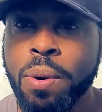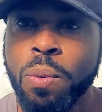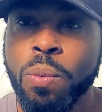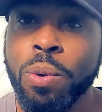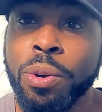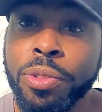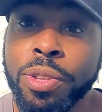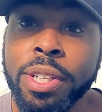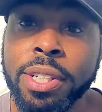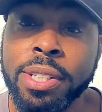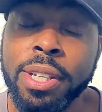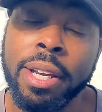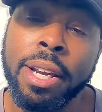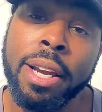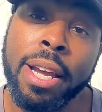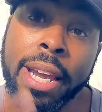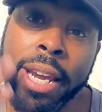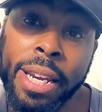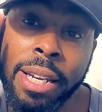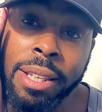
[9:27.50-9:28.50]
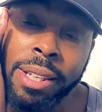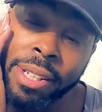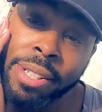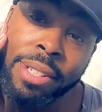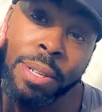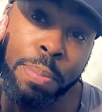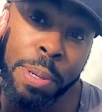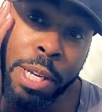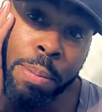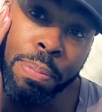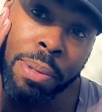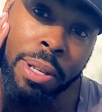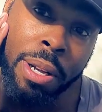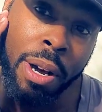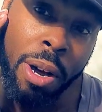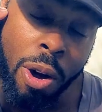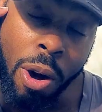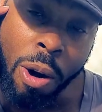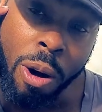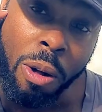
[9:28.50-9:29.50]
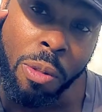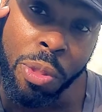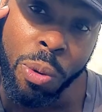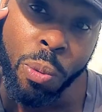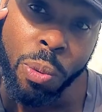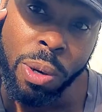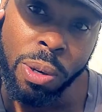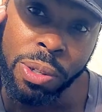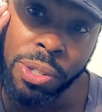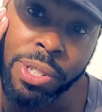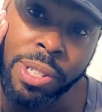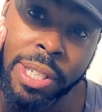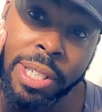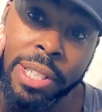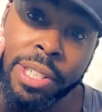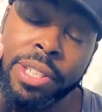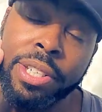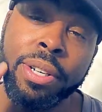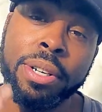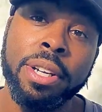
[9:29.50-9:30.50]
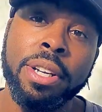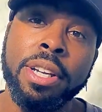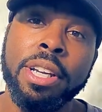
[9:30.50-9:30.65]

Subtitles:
with these A-list people on the world stage.